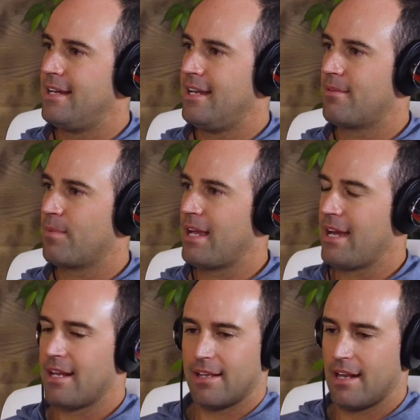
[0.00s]
And we
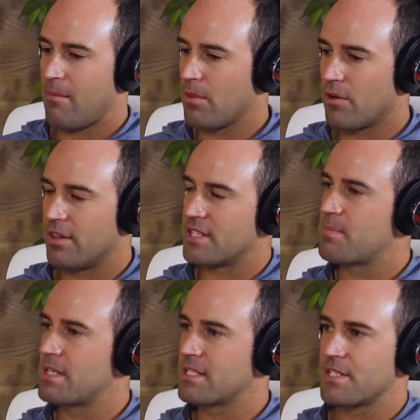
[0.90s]
had it. Yeah, I'm learning this
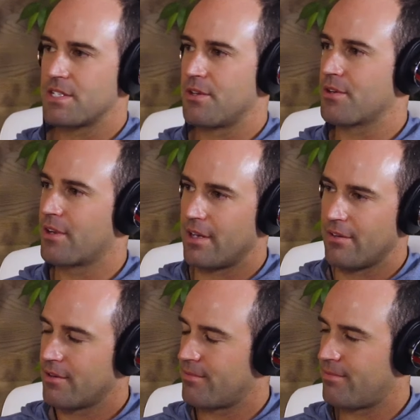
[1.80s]
business. You're getting
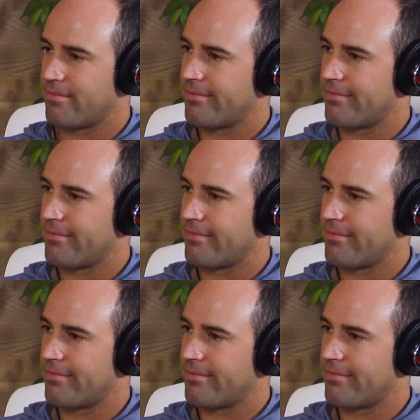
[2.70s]
you're